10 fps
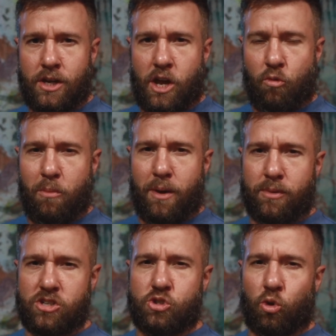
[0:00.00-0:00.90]
And
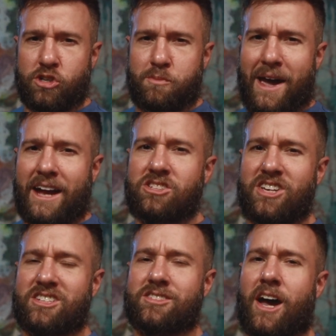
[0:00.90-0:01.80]
remember, shoulders back,
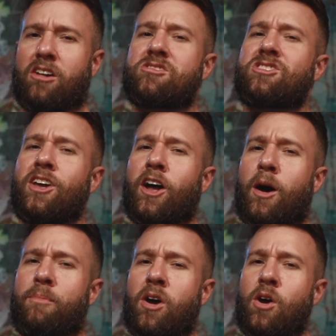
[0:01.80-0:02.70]
chest out, chin
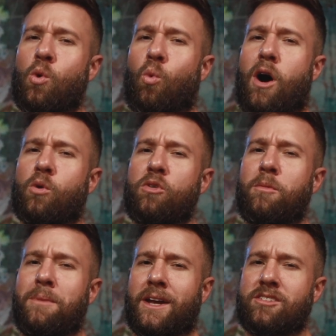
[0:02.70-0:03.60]
up, walk with a
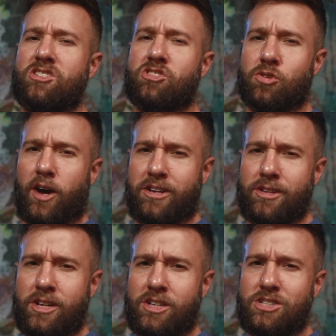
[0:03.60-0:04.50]
manly
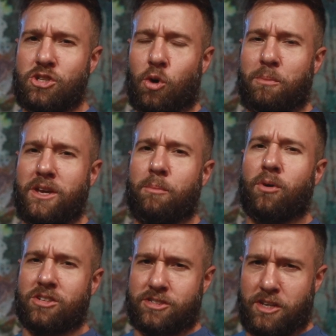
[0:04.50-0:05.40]
strut, don't be a
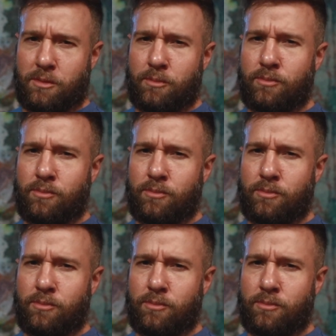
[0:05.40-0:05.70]
pussy.